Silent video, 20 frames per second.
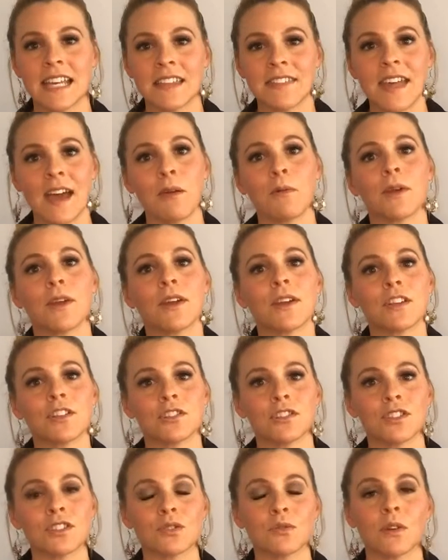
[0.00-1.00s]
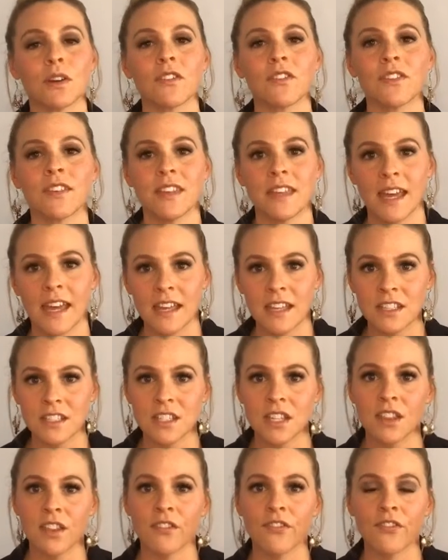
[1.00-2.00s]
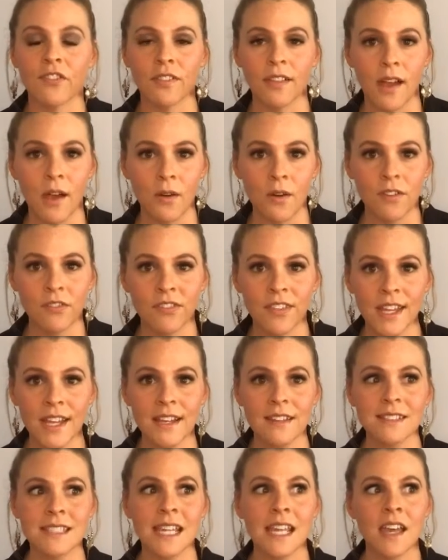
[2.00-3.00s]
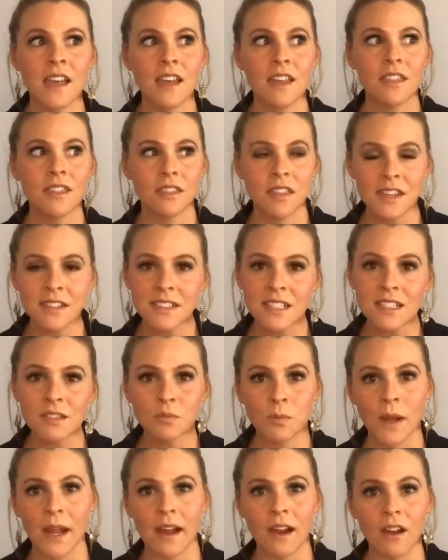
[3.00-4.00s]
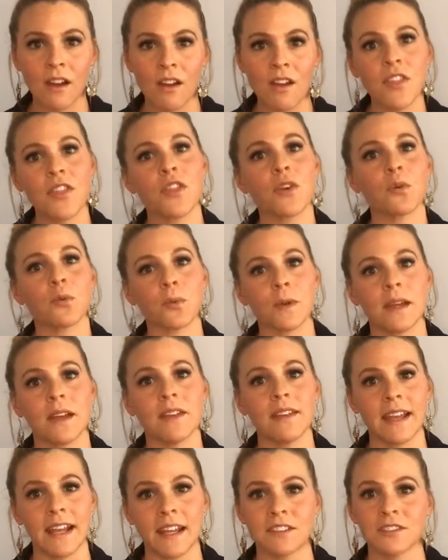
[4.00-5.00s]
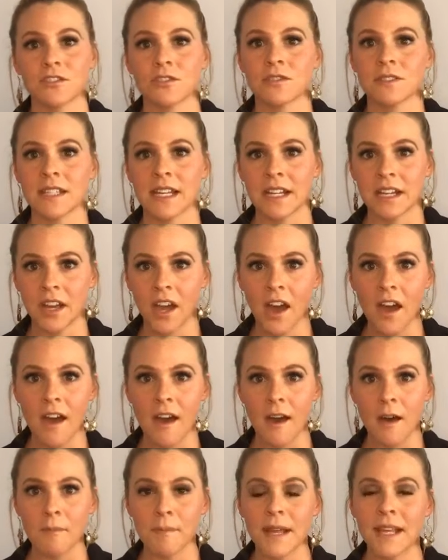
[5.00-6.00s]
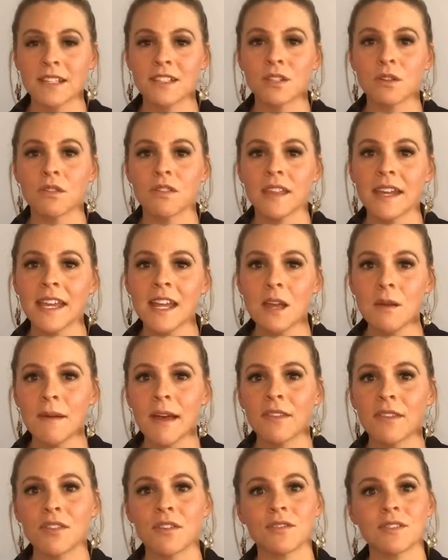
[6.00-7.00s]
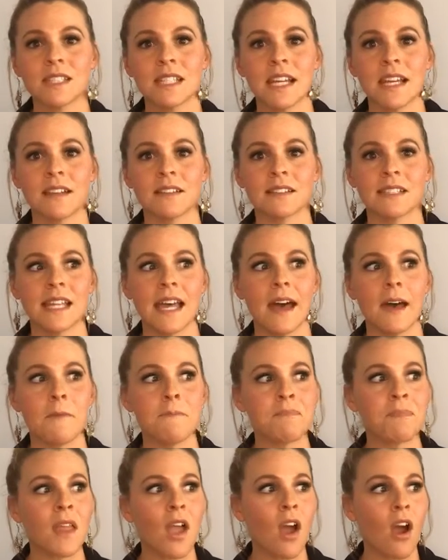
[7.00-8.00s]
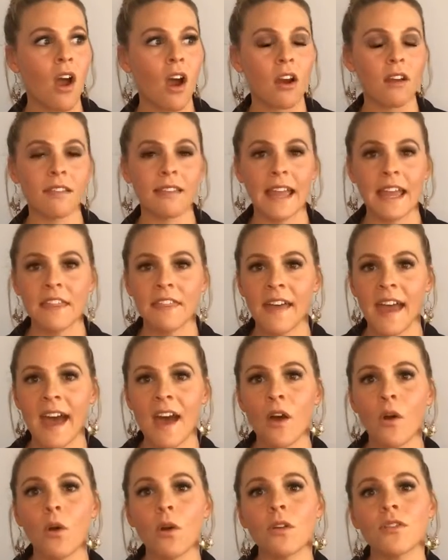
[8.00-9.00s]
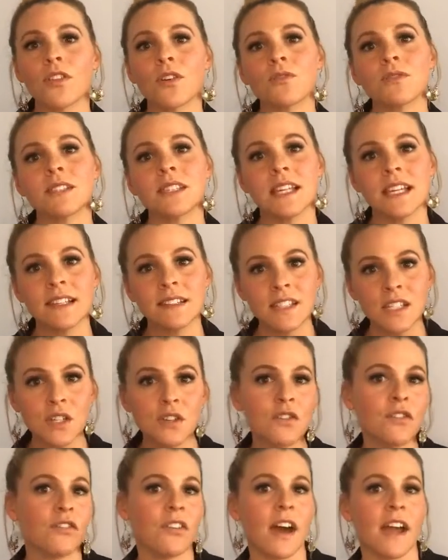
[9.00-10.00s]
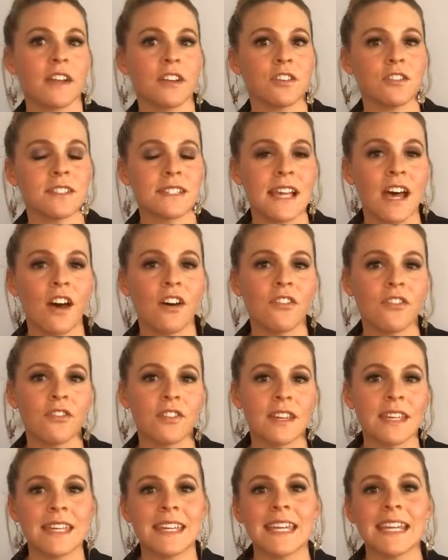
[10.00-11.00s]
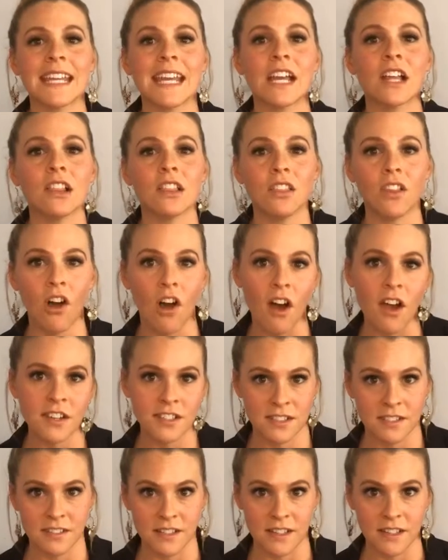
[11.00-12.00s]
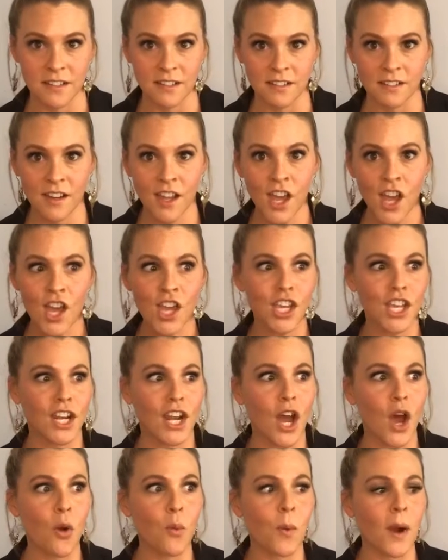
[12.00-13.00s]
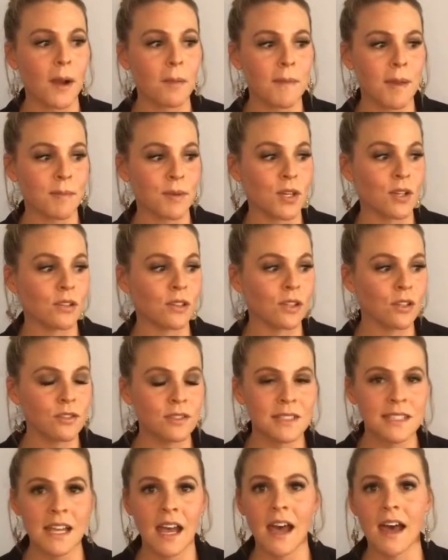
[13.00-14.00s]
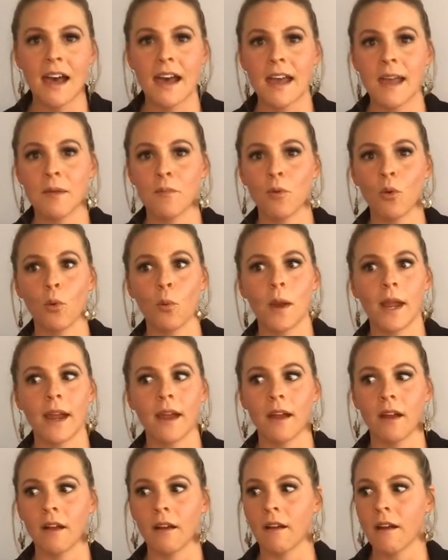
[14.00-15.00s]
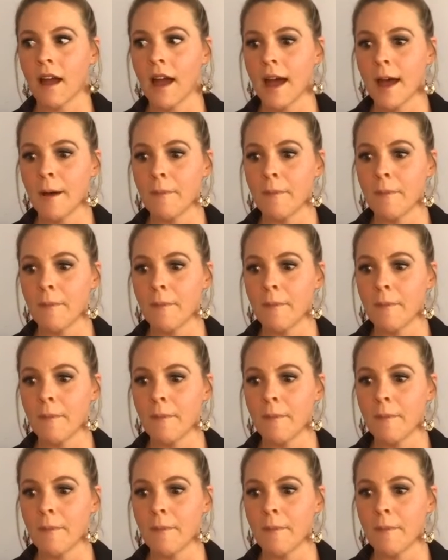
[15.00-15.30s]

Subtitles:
like that where you can just sort of get into the flow of things, this is where the real answers can come. And so thinking about those things that are like that, or those things that you find yourself getting lost in, where maybe you lose time, where